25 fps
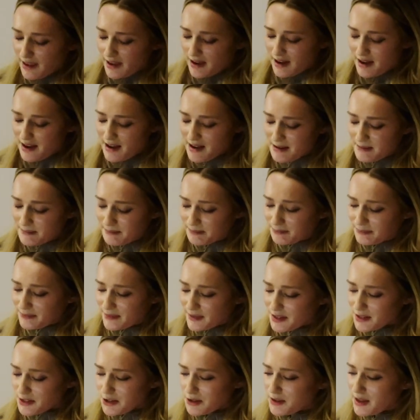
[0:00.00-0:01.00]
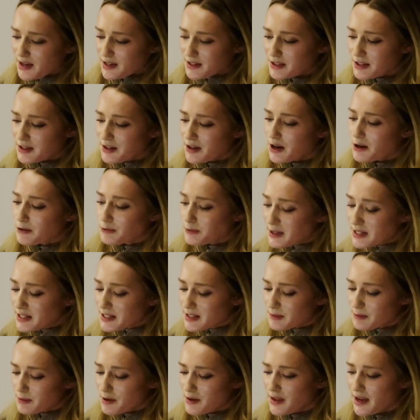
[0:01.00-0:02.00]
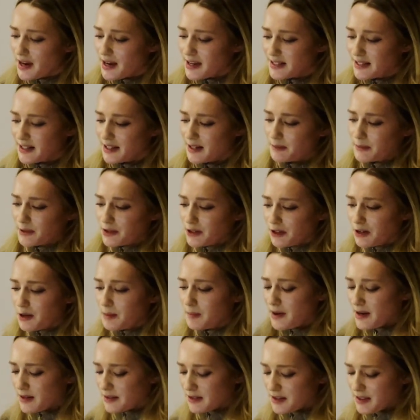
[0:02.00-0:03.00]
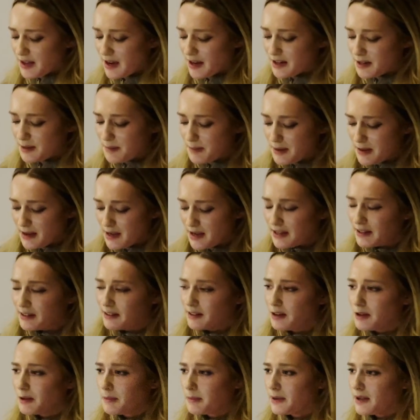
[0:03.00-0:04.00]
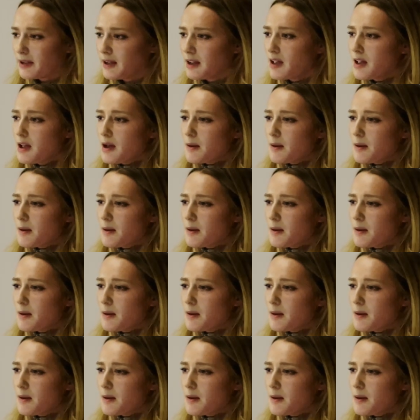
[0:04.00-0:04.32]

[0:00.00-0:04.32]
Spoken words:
So that's a recent one that I did. I'm going to come back to that in a little bit.